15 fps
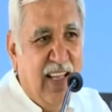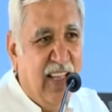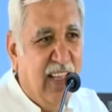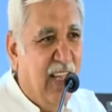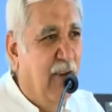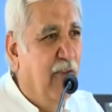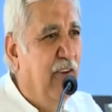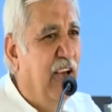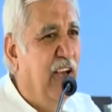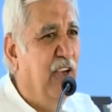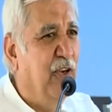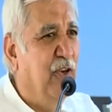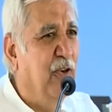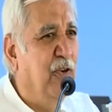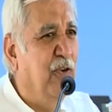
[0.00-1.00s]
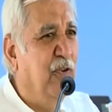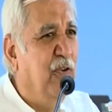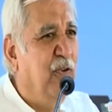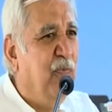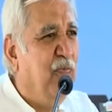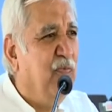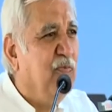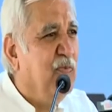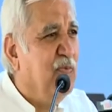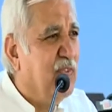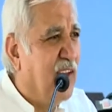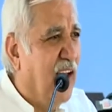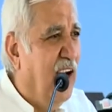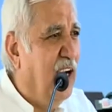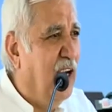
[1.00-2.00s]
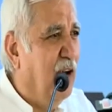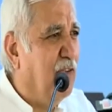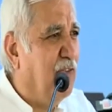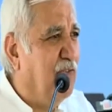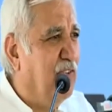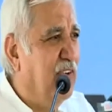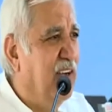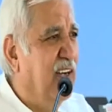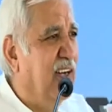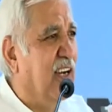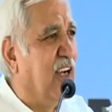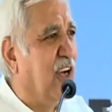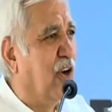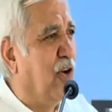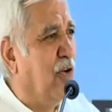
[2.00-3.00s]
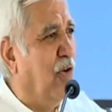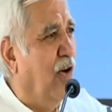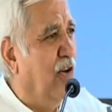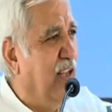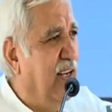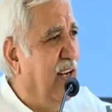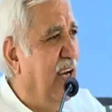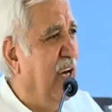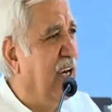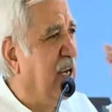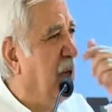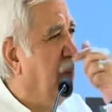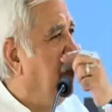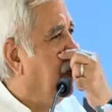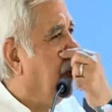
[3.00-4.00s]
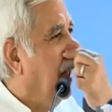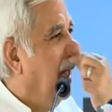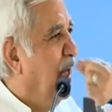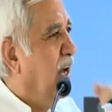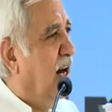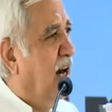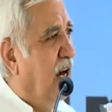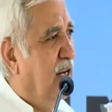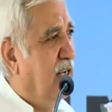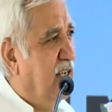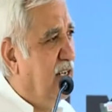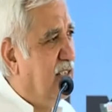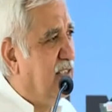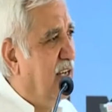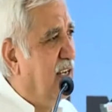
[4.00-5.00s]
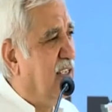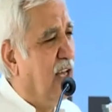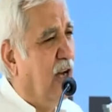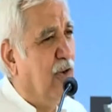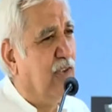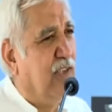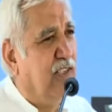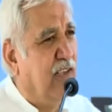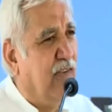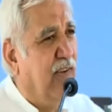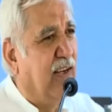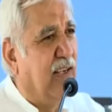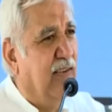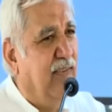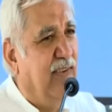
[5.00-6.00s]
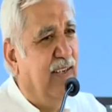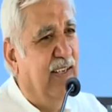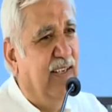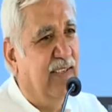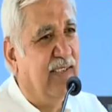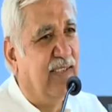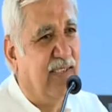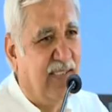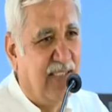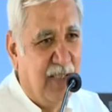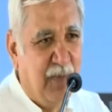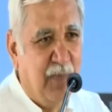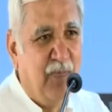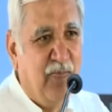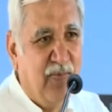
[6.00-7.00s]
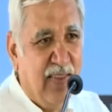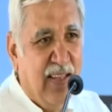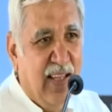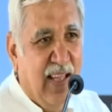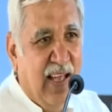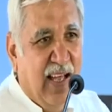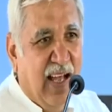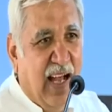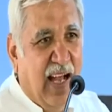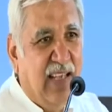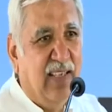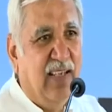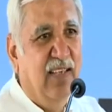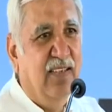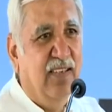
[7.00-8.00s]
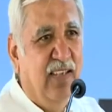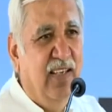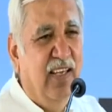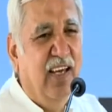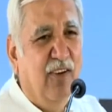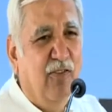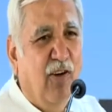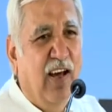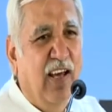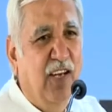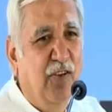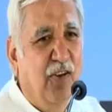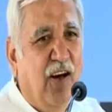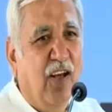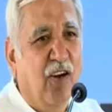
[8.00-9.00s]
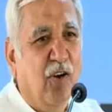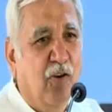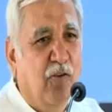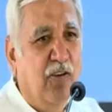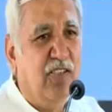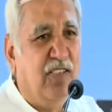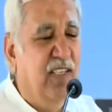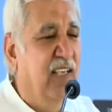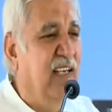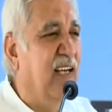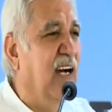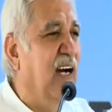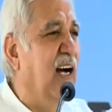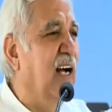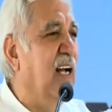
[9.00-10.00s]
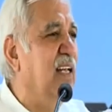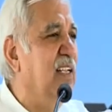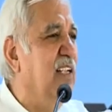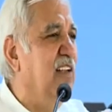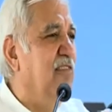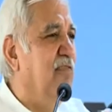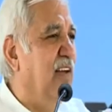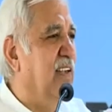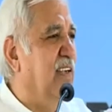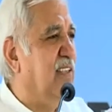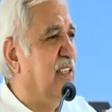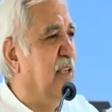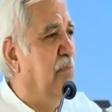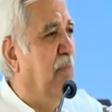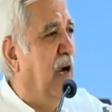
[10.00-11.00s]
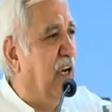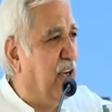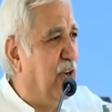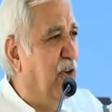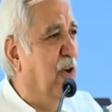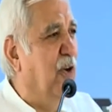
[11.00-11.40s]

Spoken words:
The way you kind of coordinate hundreds and thousands of activities as an engineer while you are overseeing whether it's a metro,